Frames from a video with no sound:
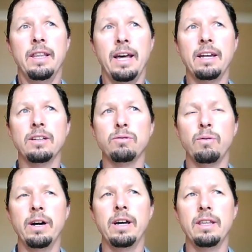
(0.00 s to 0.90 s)
that is
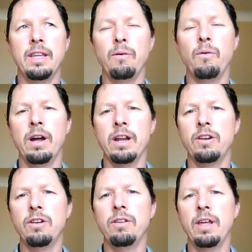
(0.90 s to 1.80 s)
what they want
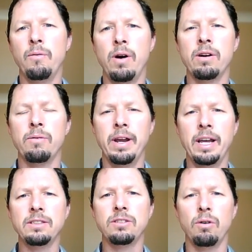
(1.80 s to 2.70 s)
to do. They want to
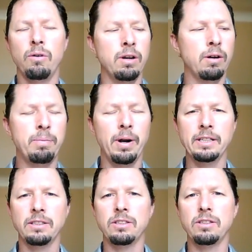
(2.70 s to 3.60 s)
raise the oil
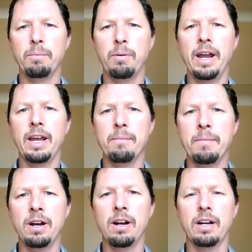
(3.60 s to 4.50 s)
prices to break
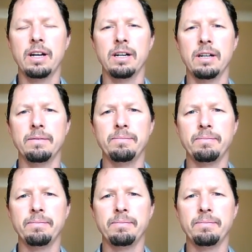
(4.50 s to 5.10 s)
America.